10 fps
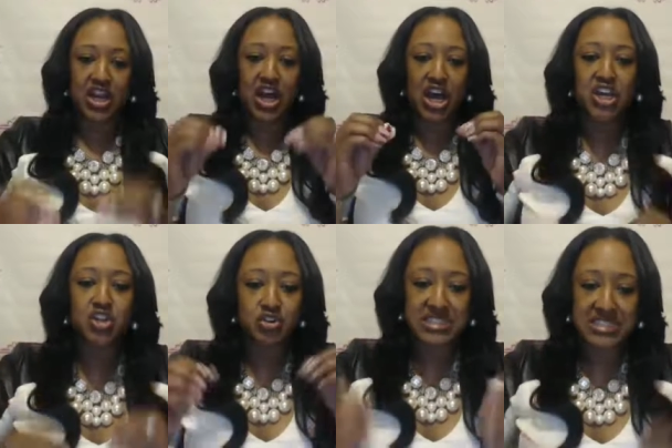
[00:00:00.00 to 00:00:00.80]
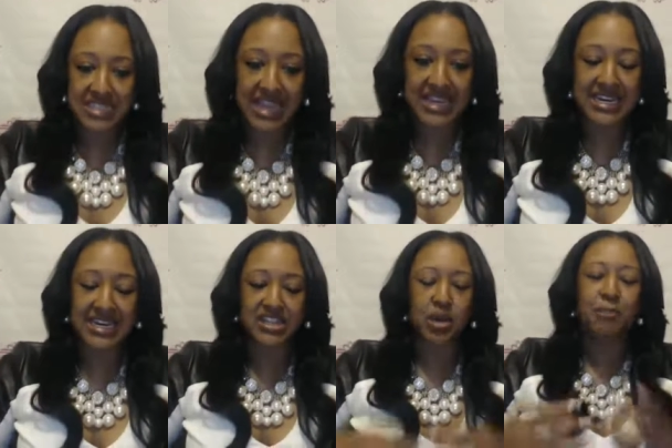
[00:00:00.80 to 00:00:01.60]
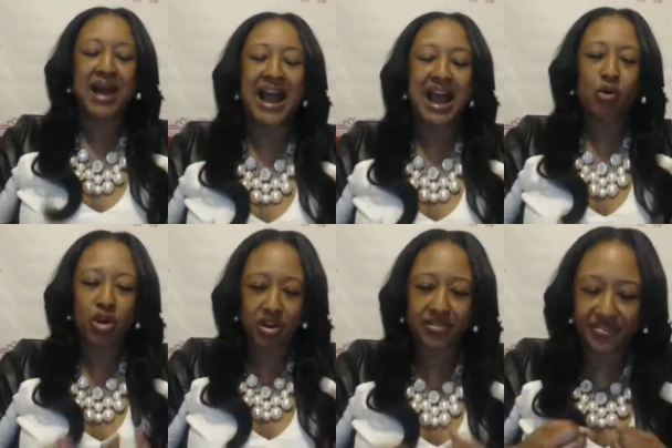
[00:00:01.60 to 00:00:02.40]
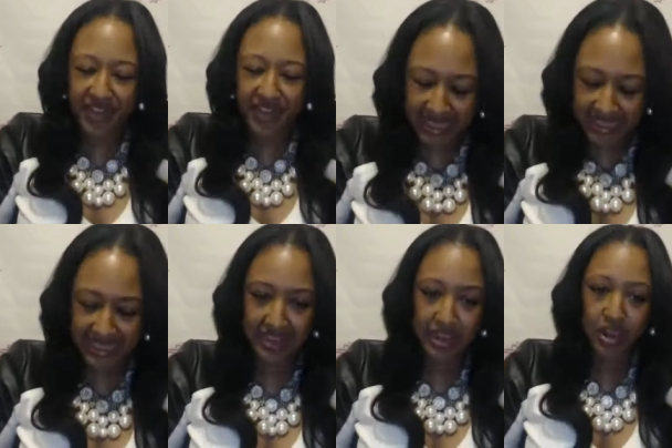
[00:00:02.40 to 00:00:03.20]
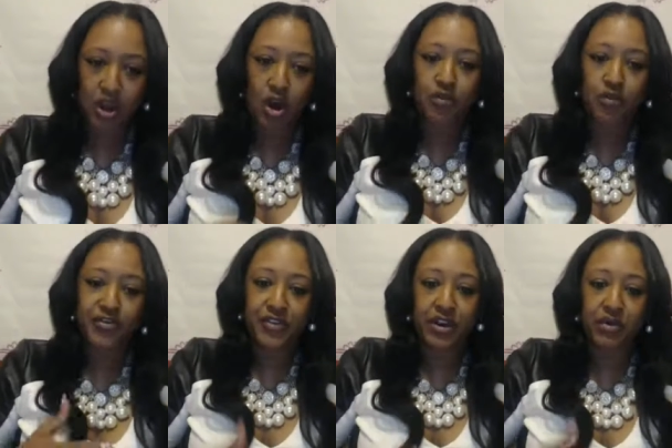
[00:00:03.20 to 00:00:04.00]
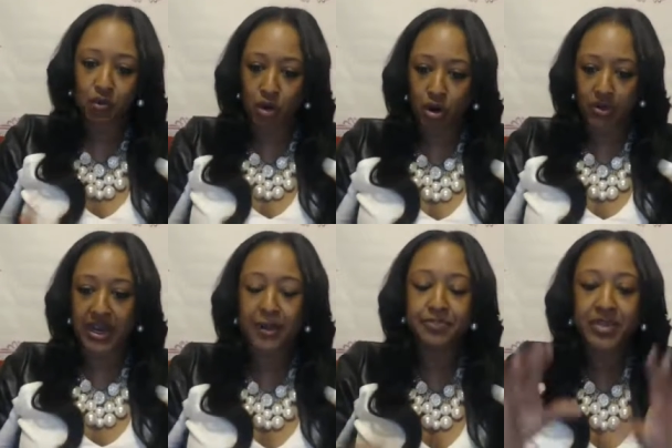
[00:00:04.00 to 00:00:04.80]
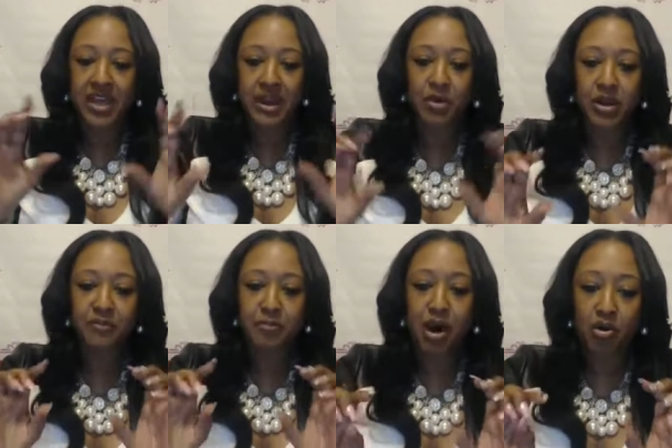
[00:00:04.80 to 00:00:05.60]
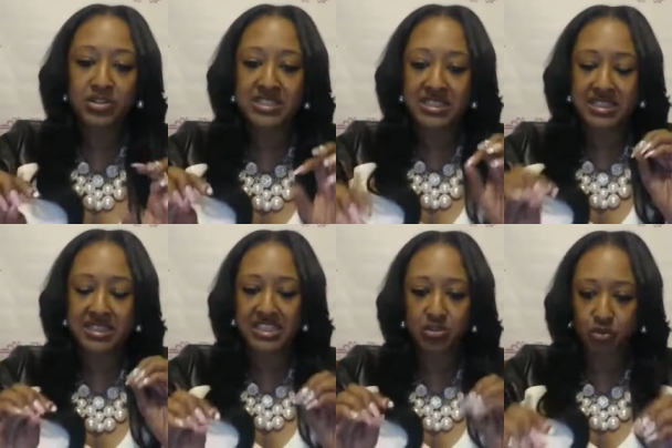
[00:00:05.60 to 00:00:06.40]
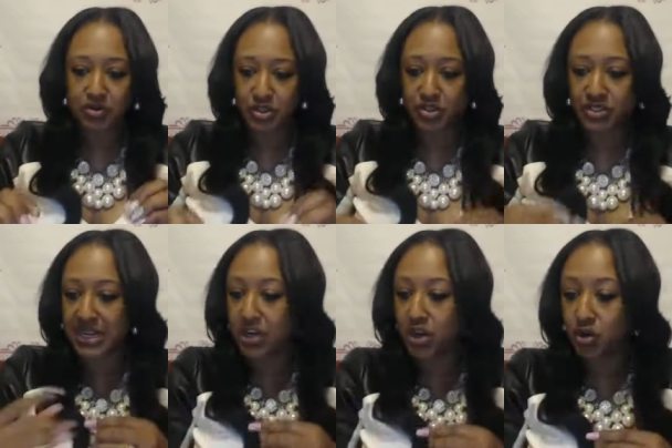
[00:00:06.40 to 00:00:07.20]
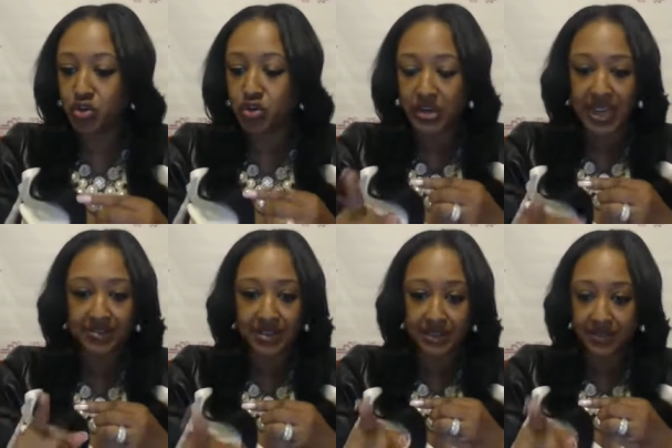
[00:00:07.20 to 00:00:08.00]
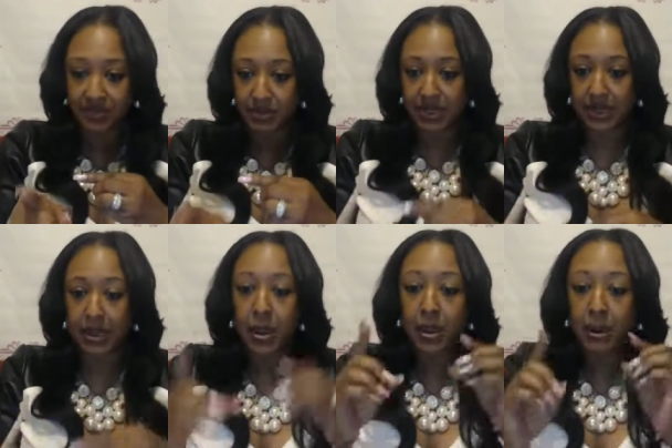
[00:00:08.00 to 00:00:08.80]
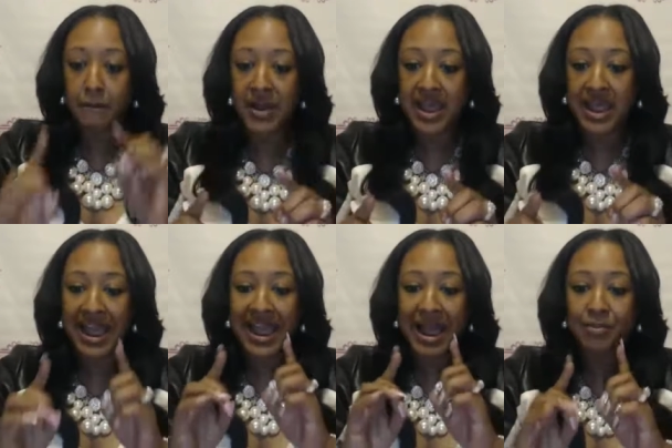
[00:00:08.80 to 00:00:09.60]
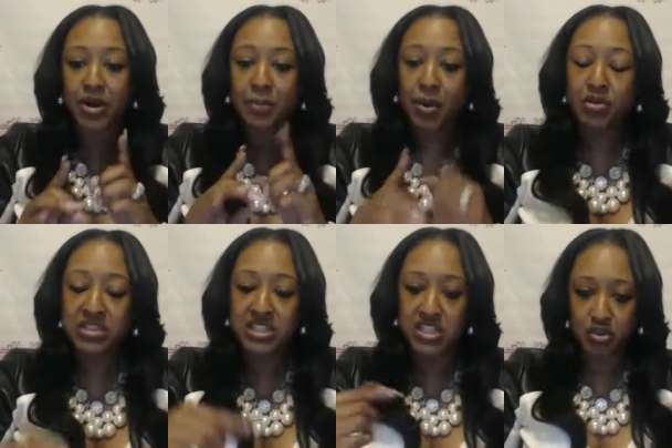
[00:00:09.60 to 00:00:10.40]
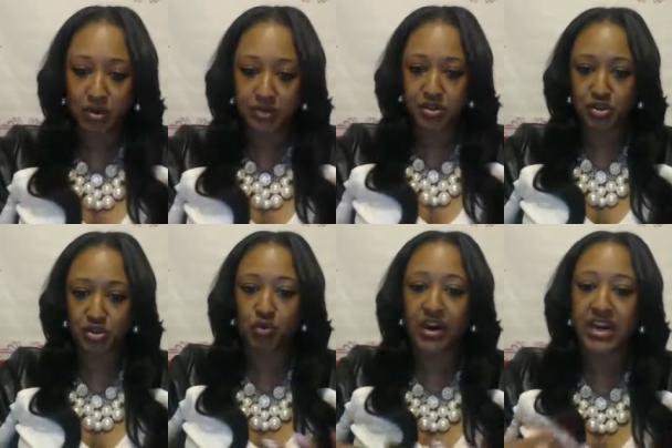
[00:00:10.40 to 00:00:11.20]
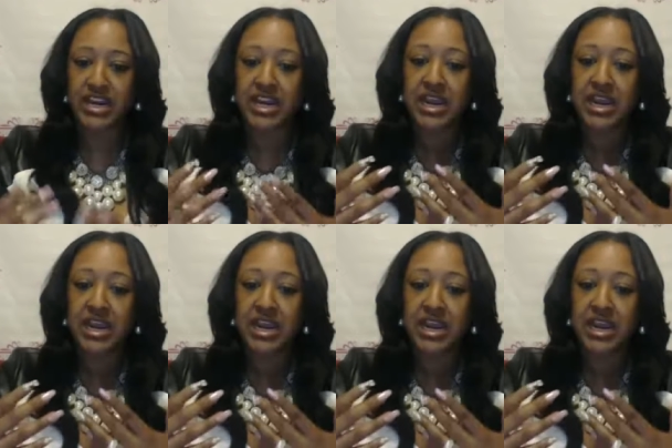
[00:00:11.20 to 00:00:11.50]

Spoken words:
Understanding the power of faith over fear and worry. And I'm going to post these scriptures, and I know you're going to have to leave in a minute, but I'm going to post these scriptures where he